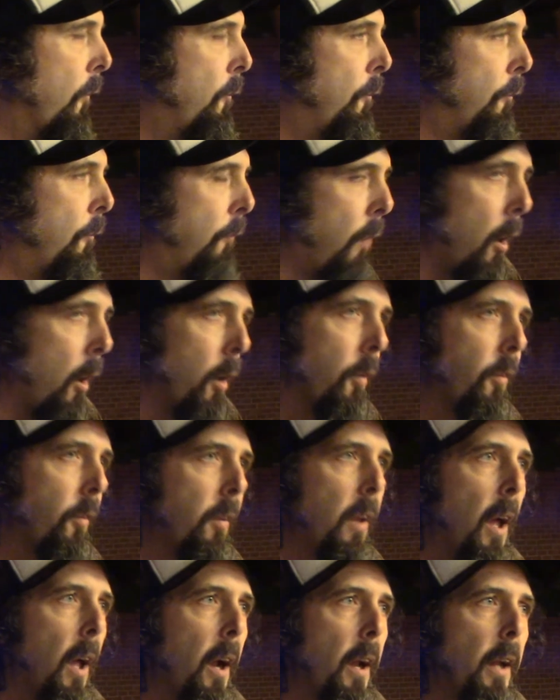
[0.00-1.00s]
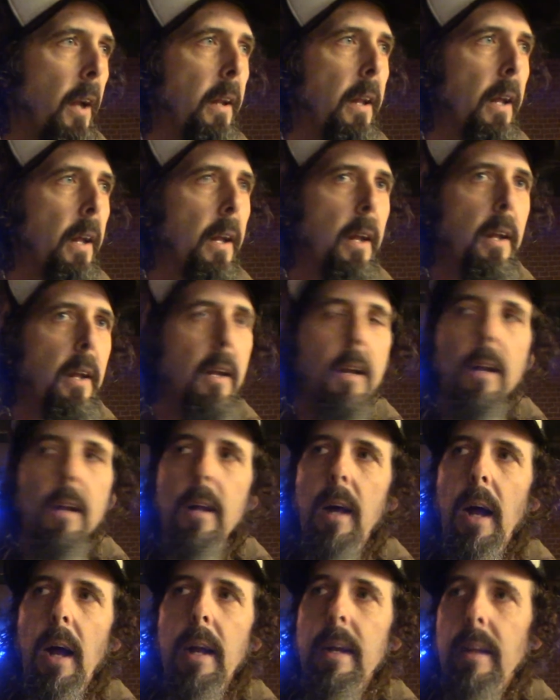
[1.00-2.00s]
First night I did it,
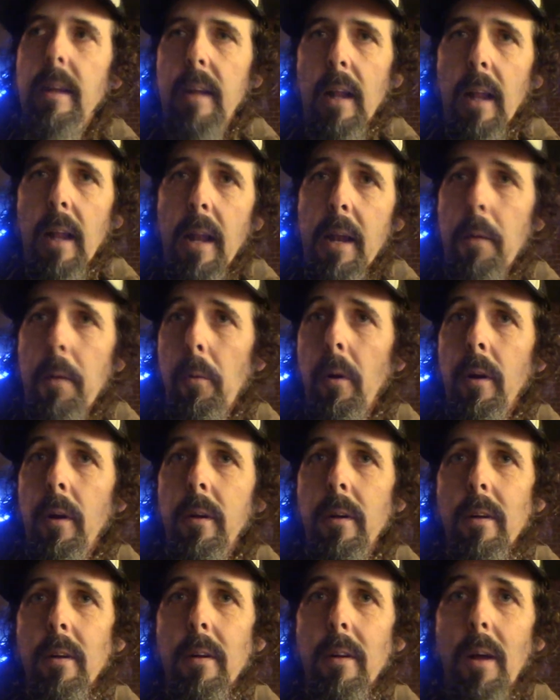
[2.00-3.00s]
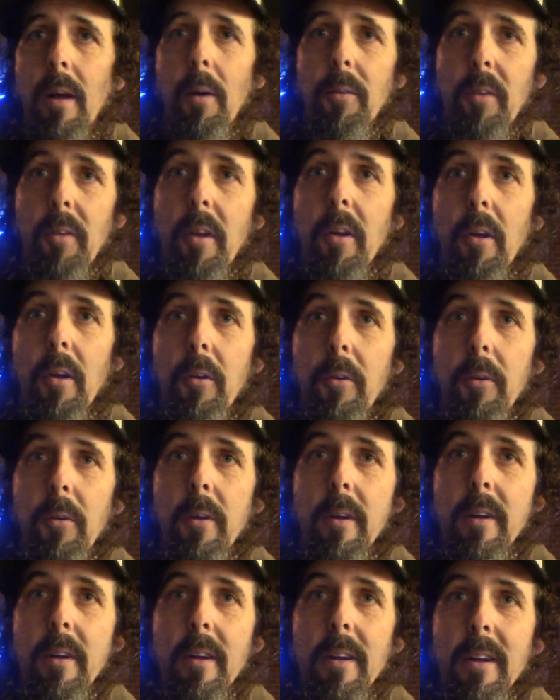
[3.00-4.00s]
I didn't tell anyone I was gonna go do
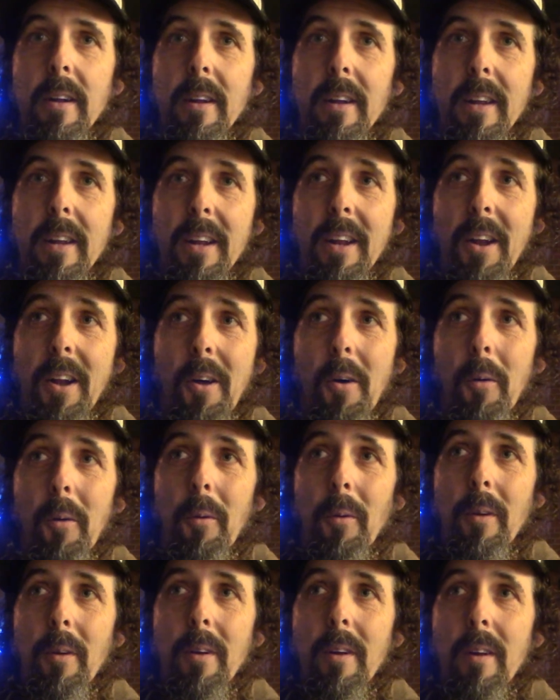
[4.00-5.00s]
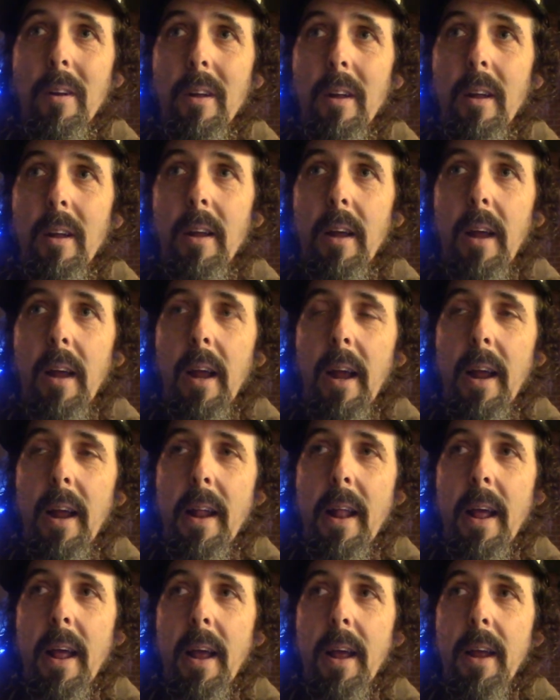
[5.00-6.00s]
it, you know, and
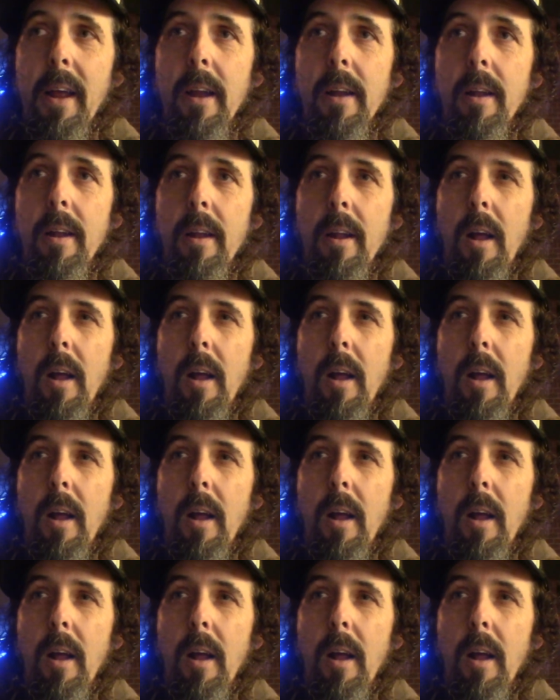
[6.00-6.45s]
then